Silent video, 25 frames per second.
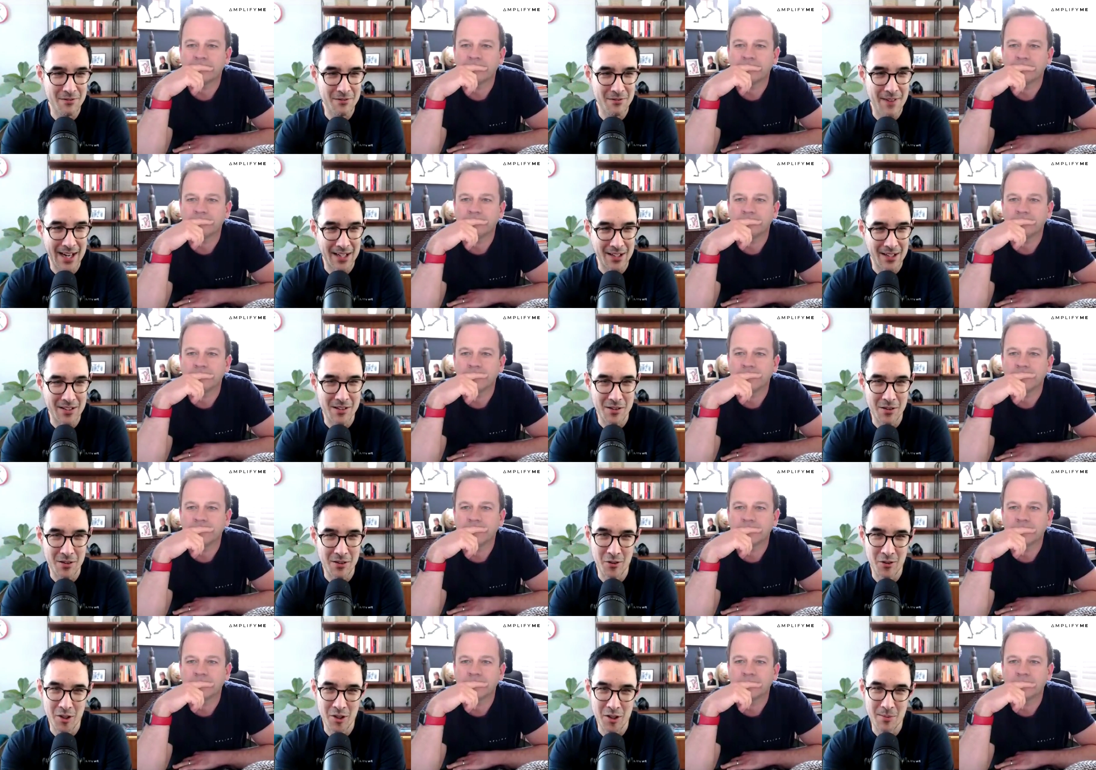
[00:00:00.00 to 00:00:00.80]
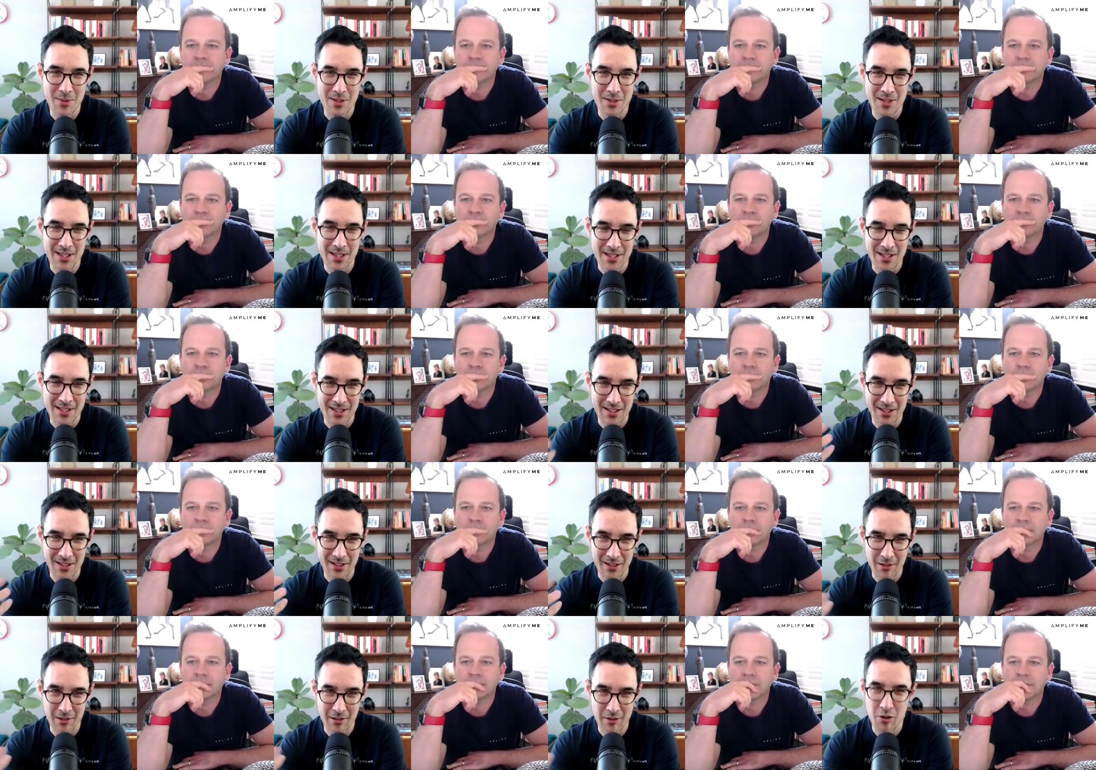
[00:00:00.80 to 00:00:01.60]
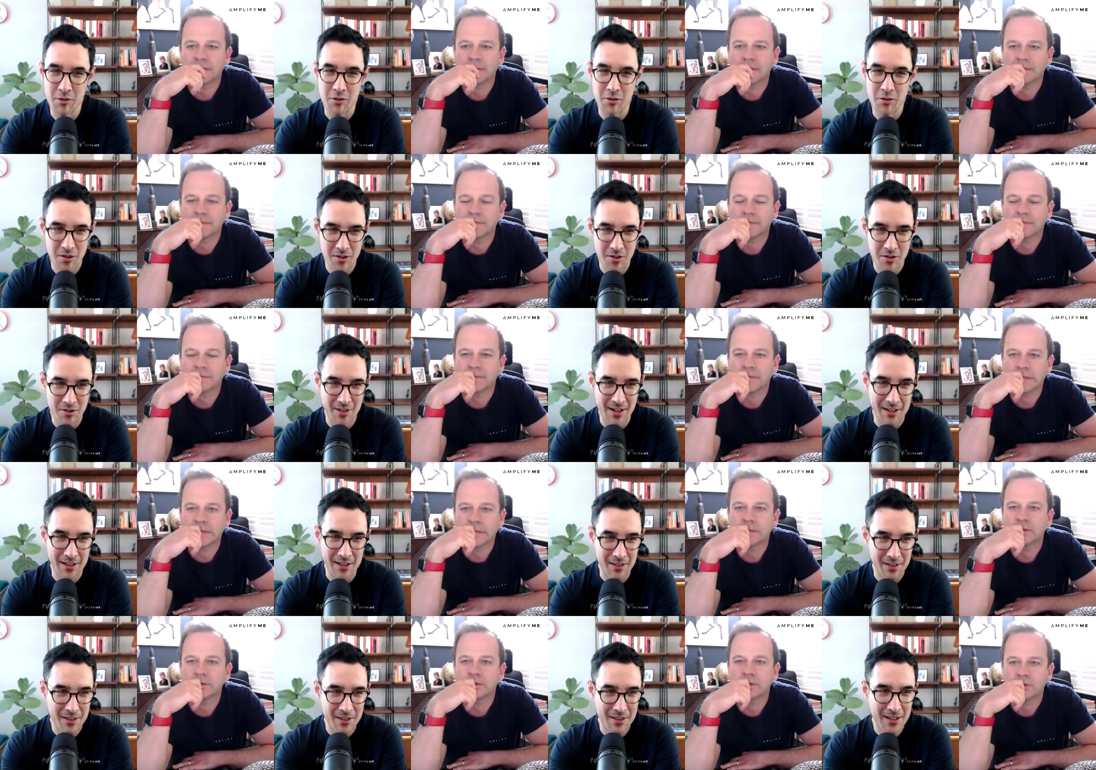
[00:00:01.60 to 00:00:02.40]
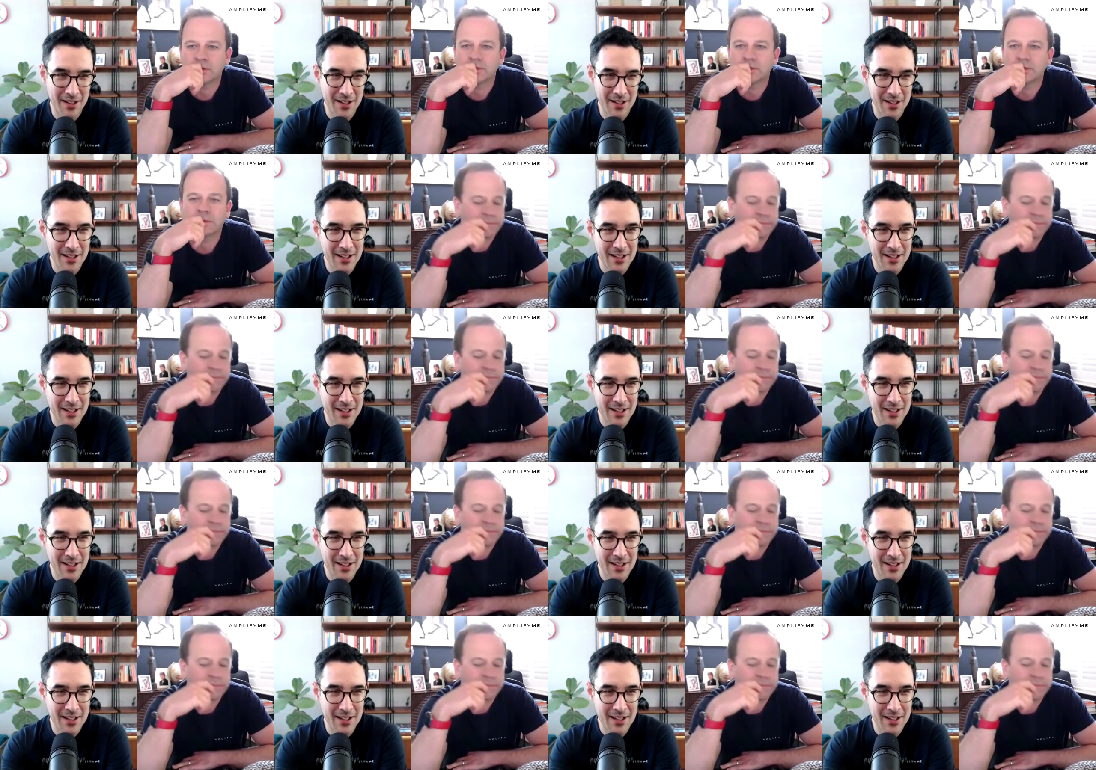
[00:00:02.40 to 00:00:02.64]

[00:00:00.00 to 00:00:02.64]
Speaker 1: factors contributing to the June strength.